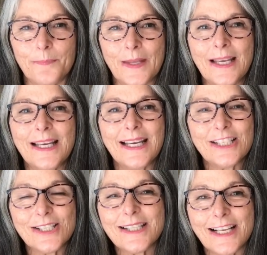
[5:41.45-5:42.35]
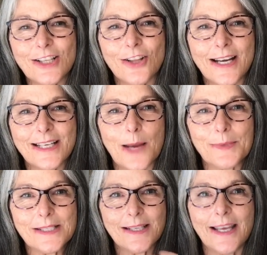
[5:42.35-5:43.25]
It just takes a lot of time
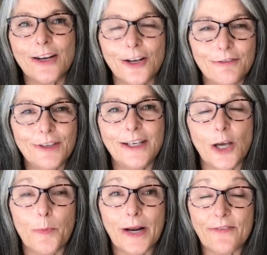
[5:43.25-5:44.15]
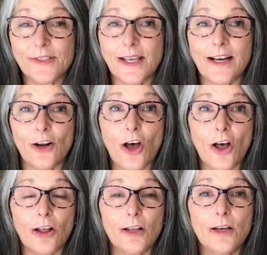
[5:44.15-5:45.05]
to say it on a video, but I've said it
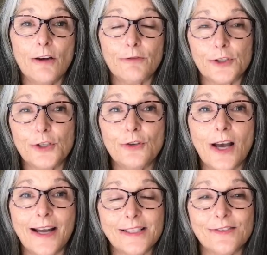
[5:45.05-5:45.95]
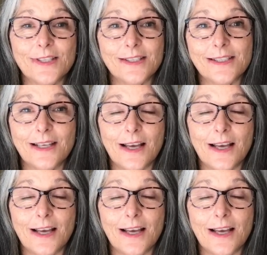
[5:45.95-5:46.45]
all for two kinds of,